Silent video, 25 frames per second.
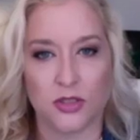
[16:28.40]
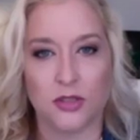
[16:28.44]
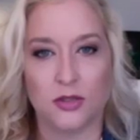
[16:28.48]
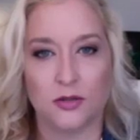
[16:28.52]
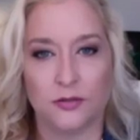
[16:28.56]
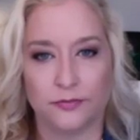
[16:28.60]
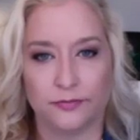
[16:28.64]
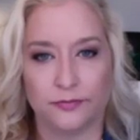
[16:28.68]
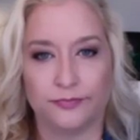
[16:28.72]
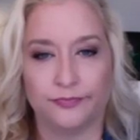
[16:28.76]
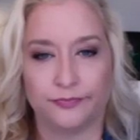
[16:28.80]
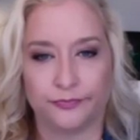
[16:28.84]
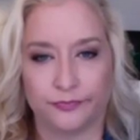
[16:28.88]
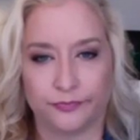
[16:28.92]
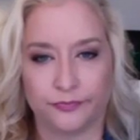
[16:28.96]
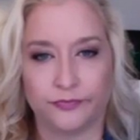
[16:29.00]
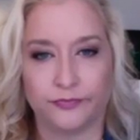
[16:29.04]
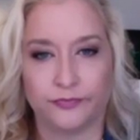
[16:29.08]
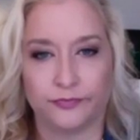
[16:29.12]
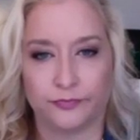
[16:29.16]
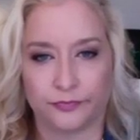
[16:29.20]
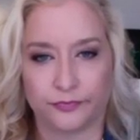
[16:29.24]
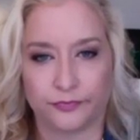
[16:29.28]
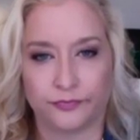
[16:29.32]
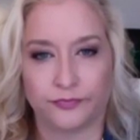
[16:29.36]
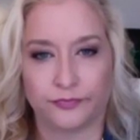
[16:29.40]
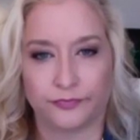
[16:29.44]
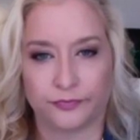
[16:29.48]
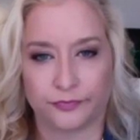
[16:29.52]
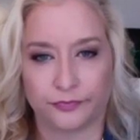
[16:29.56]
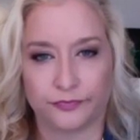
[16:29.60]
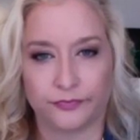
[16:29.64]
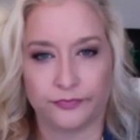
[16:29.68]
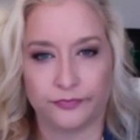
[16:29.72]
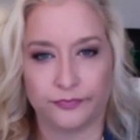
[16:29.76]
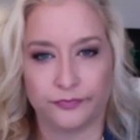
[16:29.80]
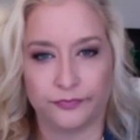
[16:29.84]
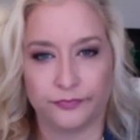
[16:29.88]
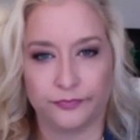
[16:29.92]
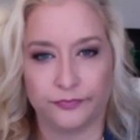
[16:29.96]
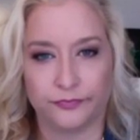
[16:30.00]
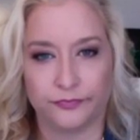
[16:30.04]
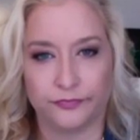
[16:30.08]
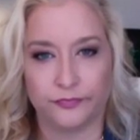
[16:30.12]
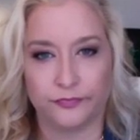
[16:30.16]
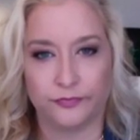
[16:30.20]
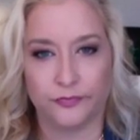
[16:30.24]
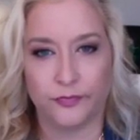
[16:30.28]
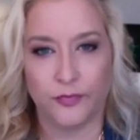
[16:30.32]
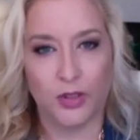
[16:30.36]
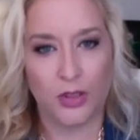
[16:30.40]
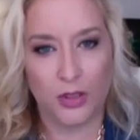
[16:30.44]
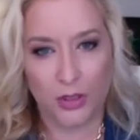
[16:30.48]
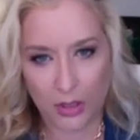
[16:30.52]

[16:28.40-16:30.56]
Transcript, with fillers: it, depends what the debt's from. If you're just